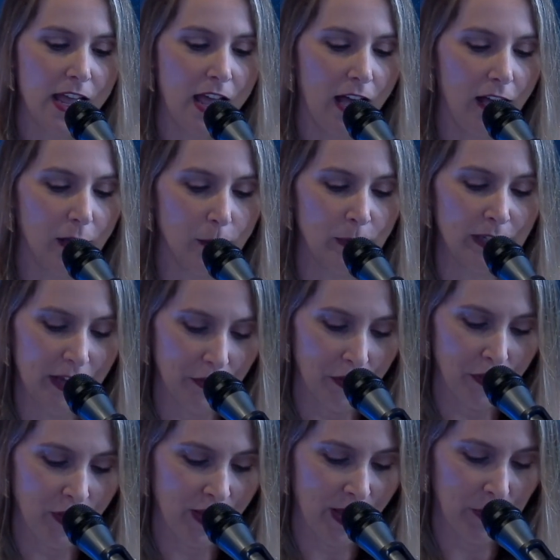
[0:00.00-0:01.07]
Another
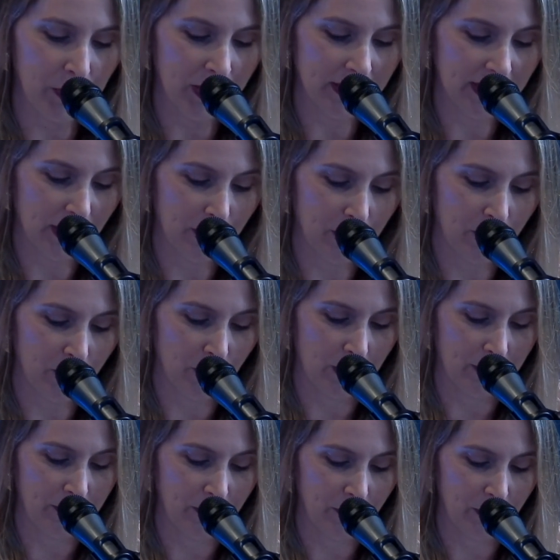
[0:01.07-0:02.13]
thing I picked up
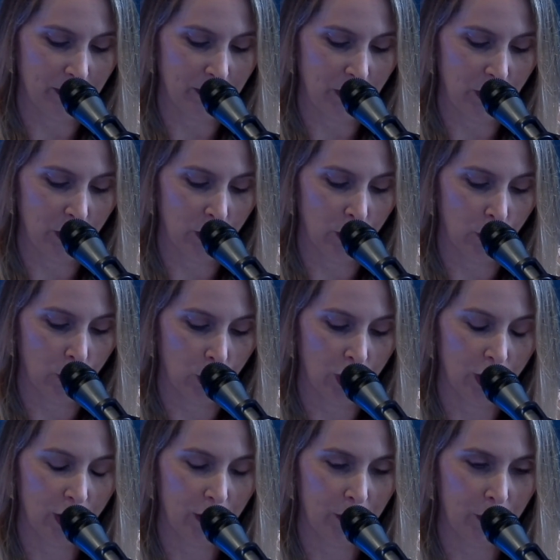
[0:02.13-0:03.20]
from your
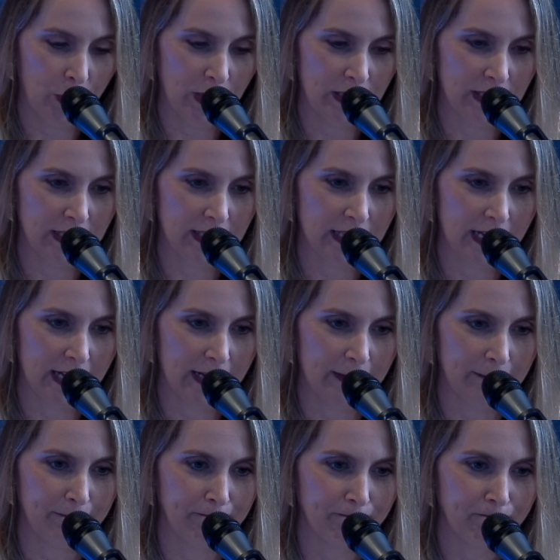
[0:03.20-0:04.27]
work was
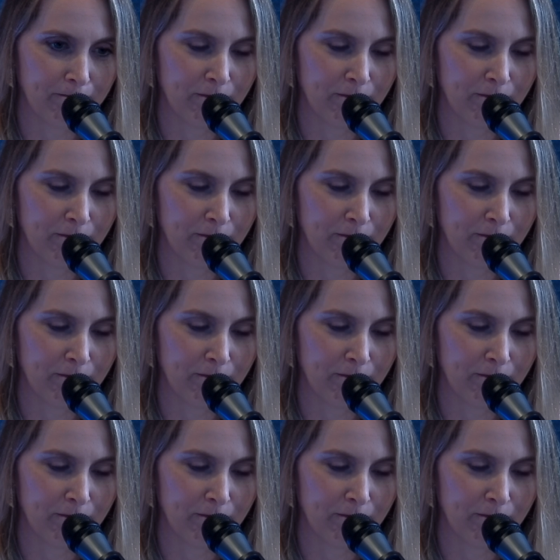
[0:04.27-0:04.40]
about